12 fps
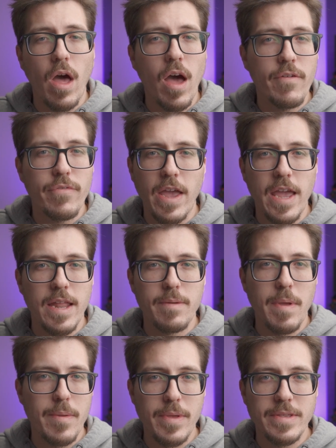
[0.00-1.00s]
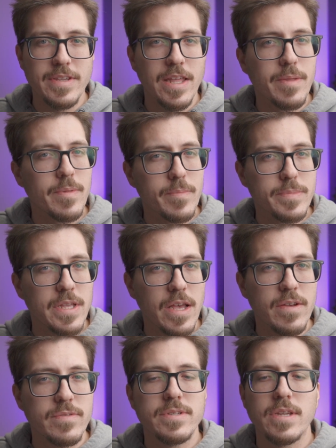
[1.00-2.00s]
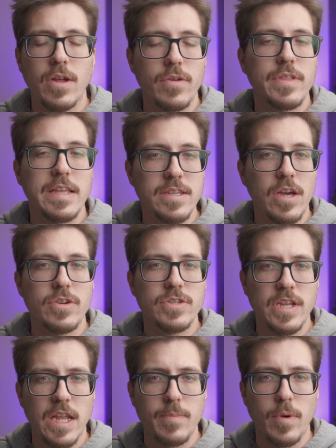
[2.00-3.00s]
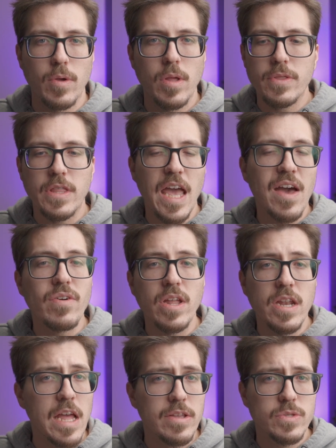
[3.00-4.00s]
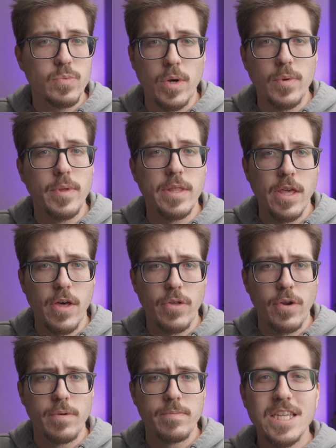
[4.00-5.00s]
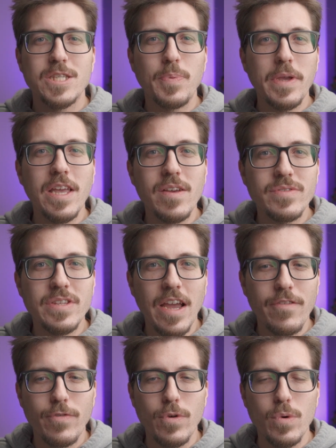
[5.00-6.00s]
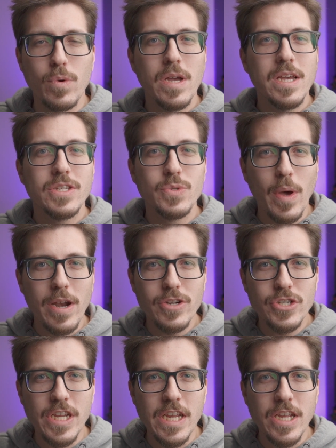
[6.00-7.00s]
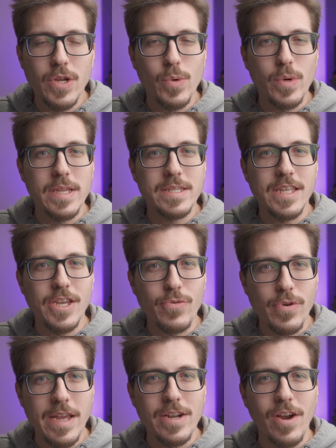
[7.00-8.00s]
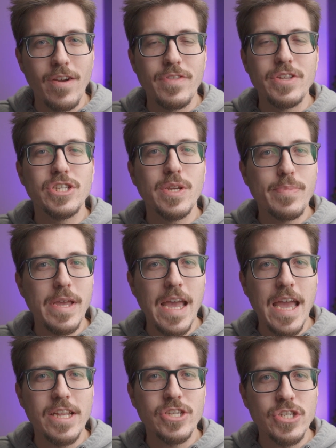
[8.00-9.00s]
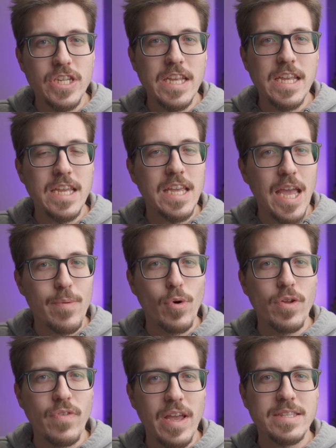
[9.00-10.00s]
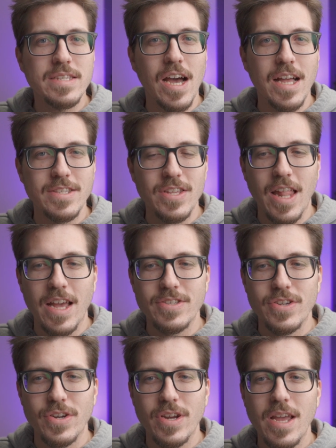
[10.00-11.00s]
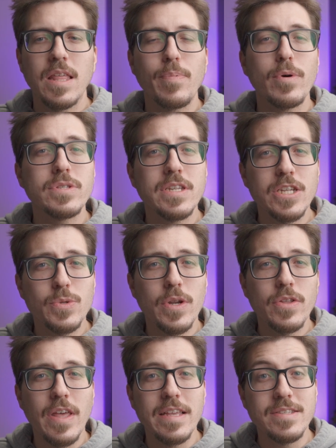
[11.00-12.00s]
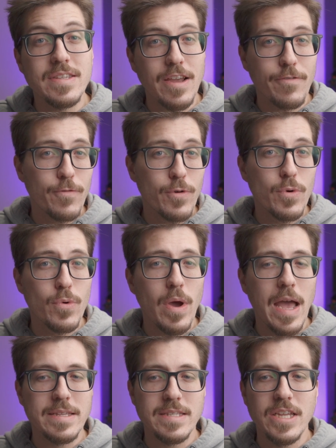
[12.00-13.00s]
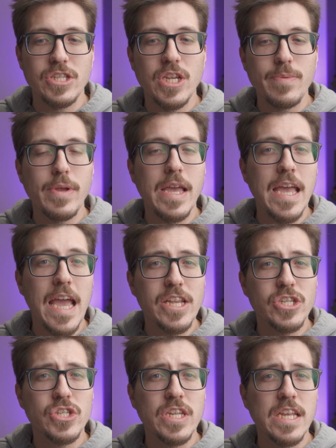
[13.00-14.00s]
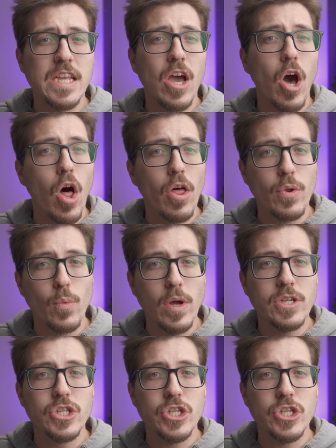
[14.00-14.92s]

off and maybe sell them themselves, you know, that's understandable, but they haven't announced one or the other. Speaking of Zekfoo, Zwenergy, who is the creator of the GBA HD Game Boy Advance consoleizer, they posted on Twitter that Zekfoo has a GBA HD all-in-one